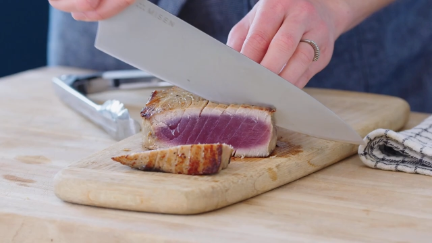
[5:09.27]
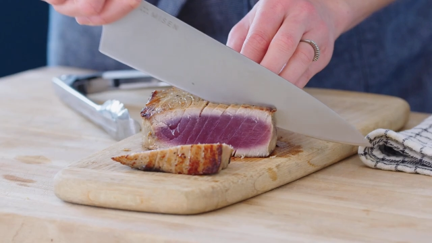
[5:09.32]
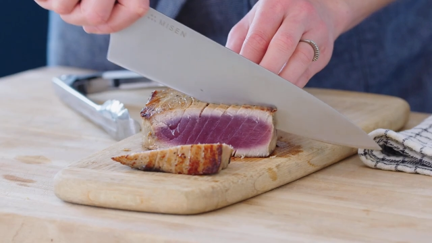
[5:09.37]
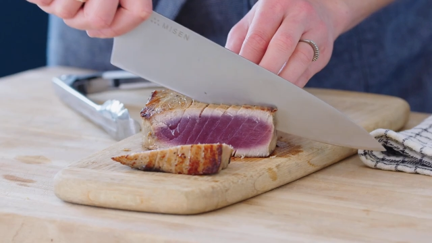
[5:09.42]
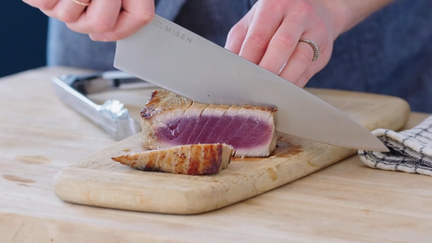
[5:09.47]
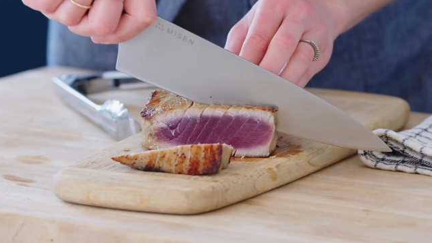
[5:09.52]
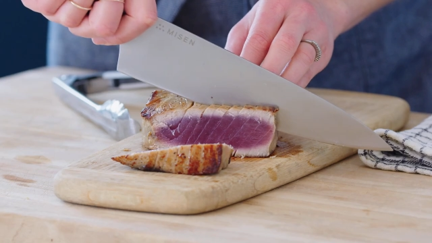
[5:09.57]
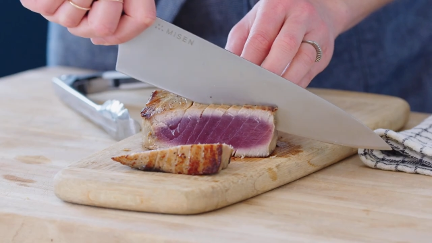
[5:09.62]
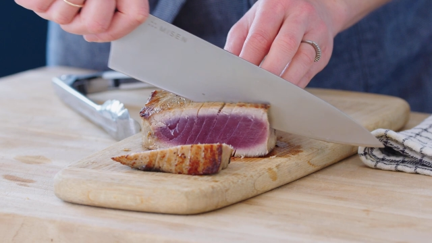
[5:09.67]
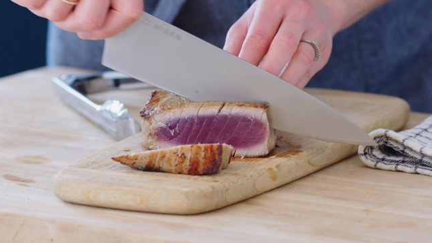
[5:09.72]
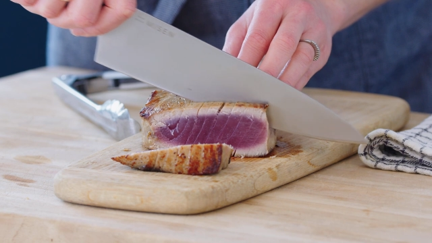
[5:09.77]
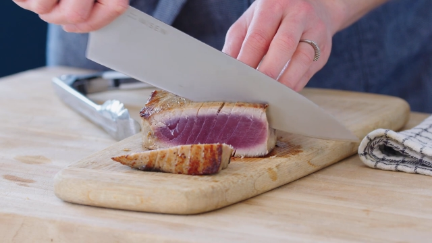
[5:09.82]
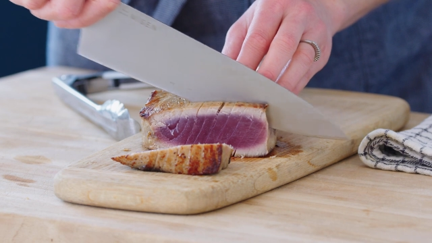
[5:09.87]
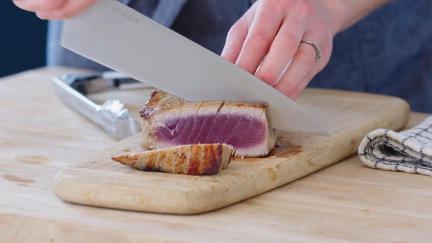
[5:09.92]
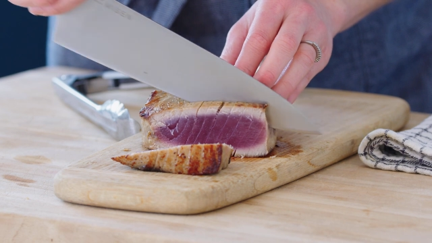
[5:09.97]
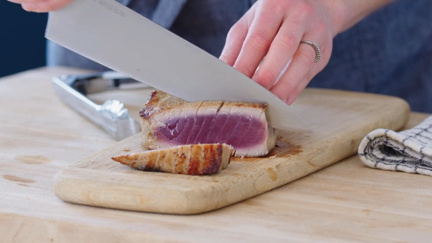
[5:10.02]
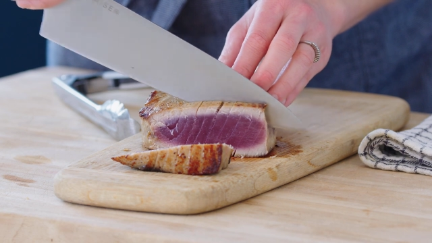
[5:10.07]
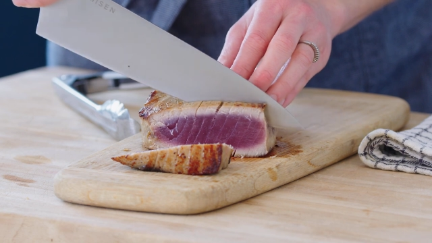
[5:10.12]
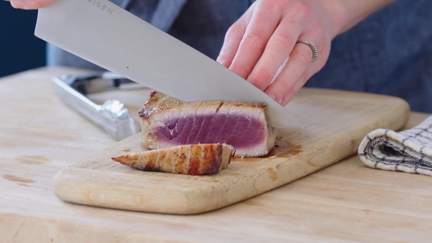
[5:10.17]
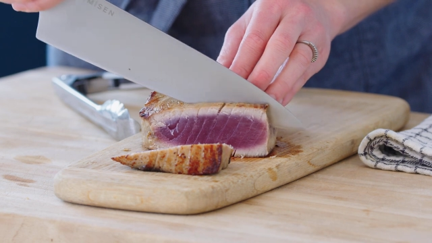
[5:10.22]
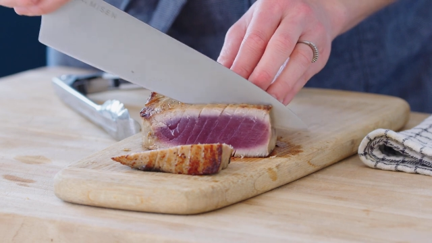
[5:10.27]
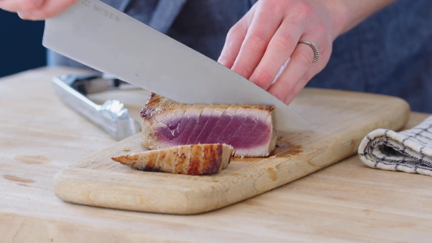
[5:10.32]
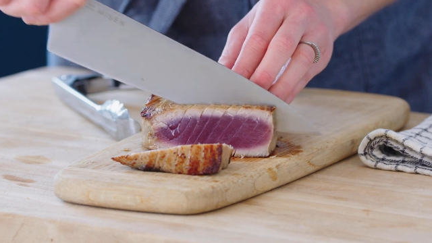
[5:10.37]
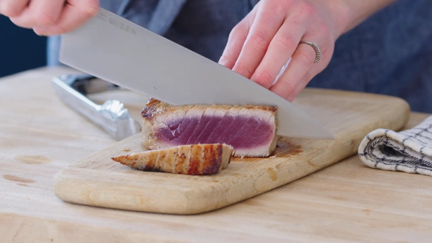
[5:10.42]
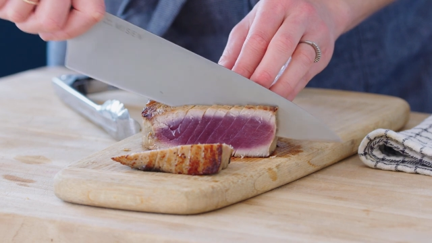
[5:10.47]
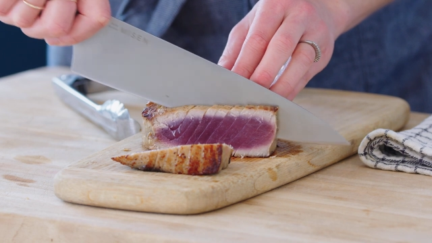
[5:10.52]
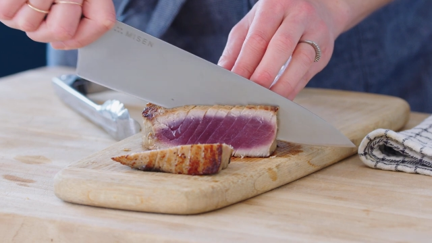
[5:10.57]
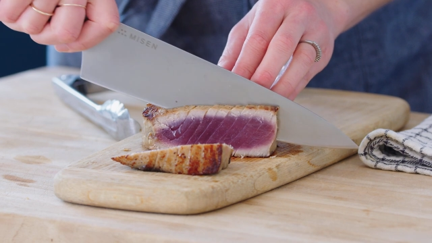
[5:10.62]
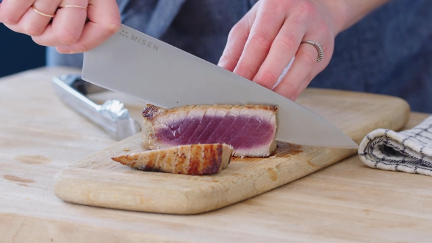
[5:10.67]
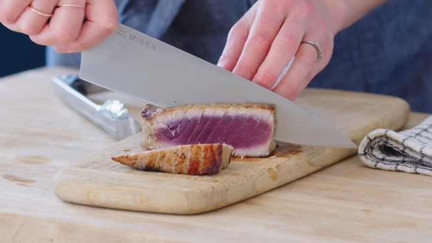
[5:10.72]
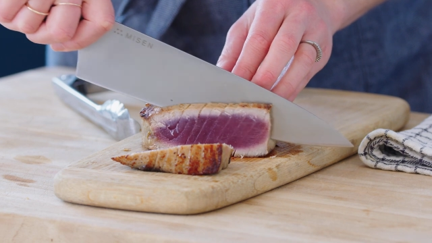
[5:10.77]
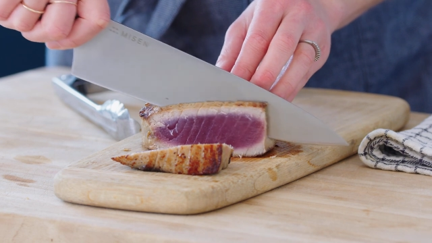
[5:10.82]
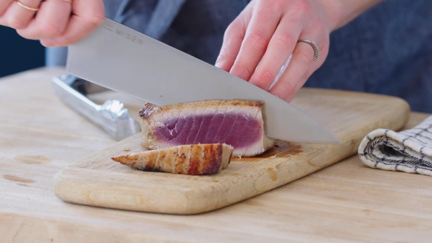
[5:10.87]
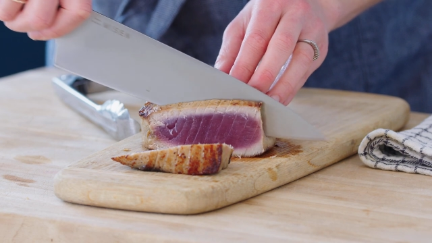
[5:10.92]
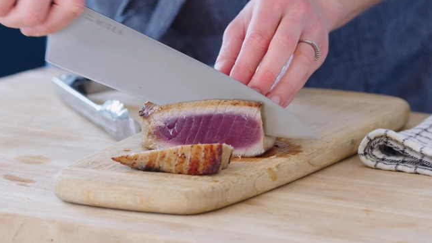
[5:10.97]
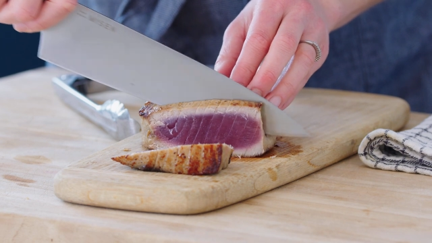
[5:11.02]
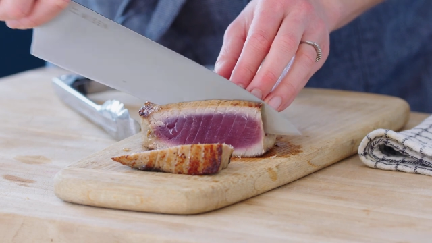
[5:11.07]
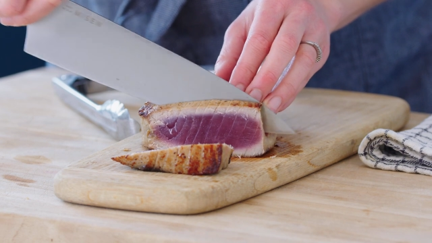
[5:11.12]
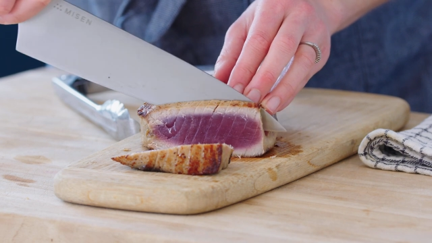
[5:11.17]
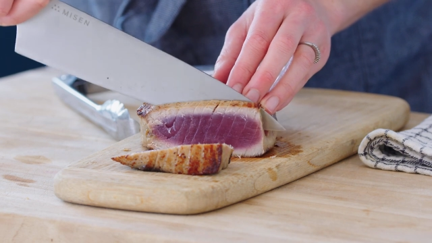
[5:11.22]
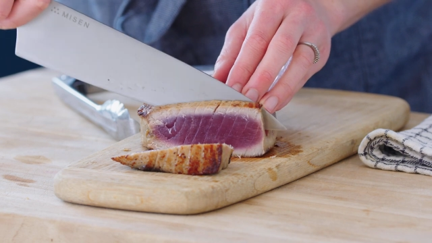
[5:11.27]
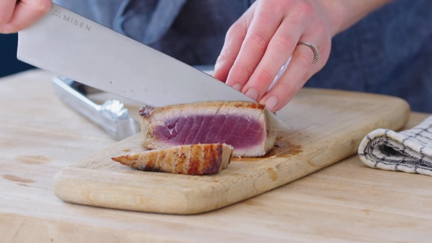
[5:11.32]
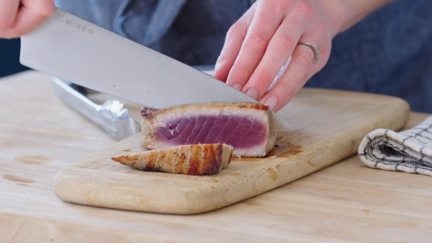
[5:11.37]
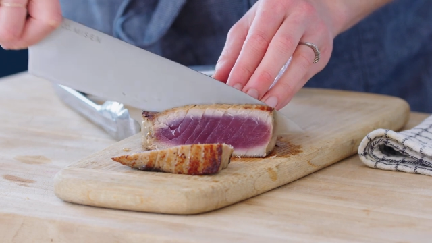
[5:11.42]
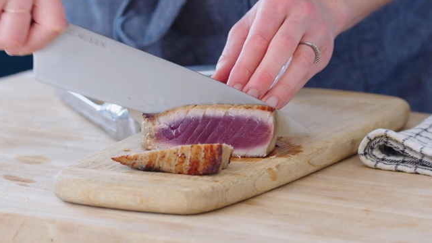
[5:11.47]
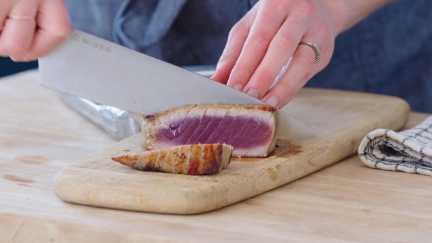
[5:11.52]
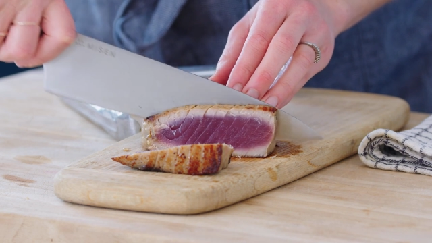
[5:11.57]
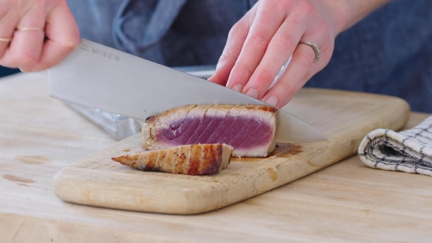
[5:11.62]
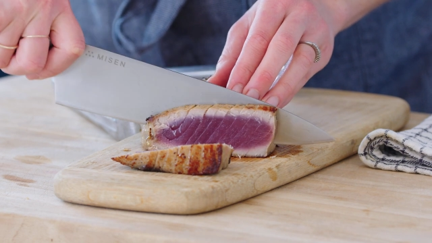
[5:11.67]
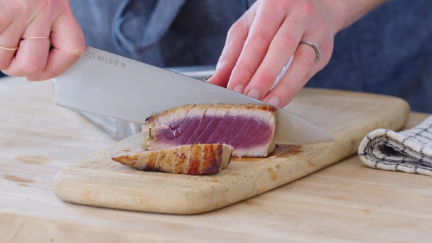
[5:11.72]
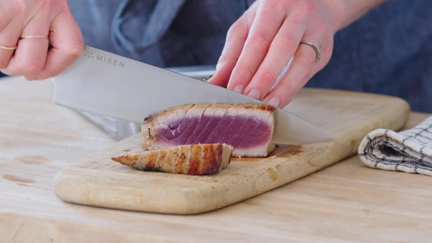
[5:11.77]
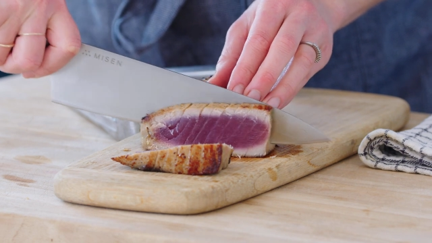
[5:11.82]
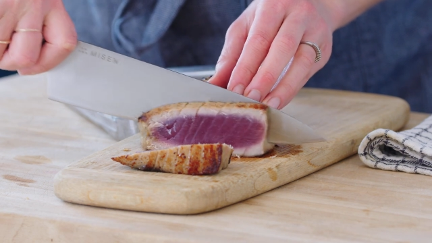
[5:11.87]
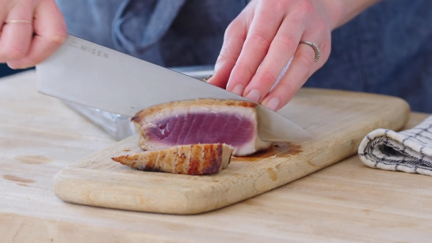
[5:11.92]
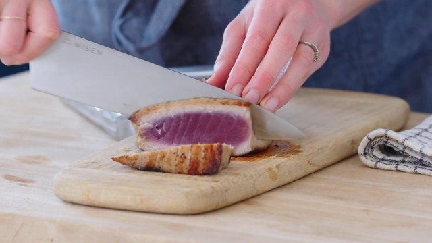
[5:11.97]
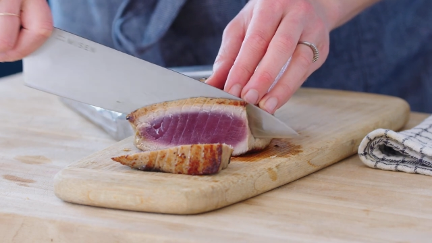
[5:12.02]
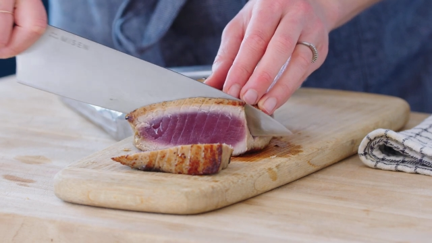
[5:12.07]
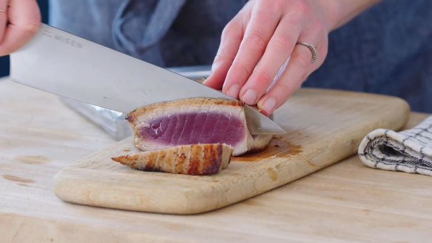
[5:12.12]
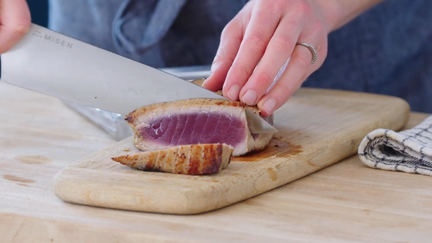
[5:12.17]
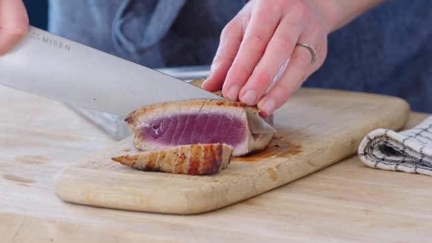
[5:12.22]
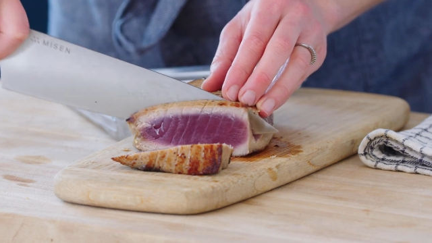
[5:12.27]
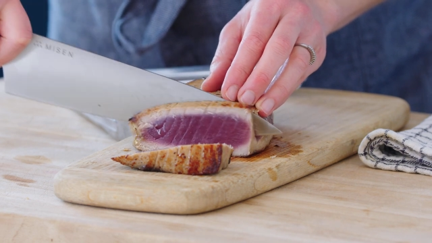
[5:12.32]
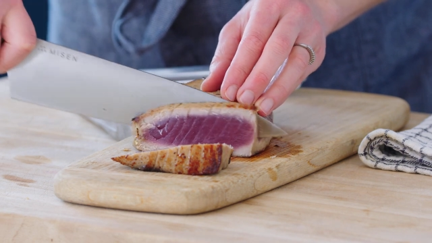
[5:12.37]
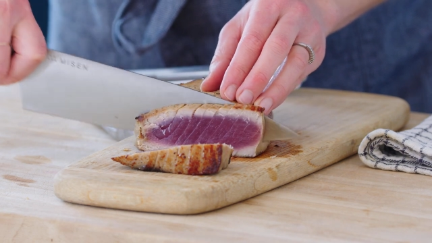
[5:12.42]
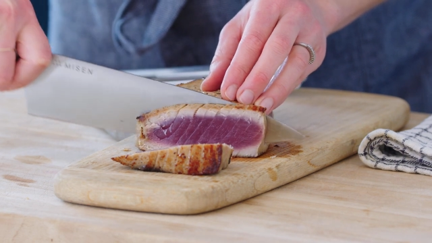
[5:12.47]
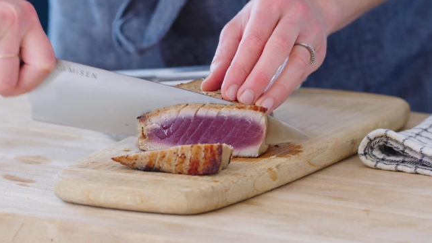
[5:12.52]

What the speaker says: Nobody's mouth can be seen.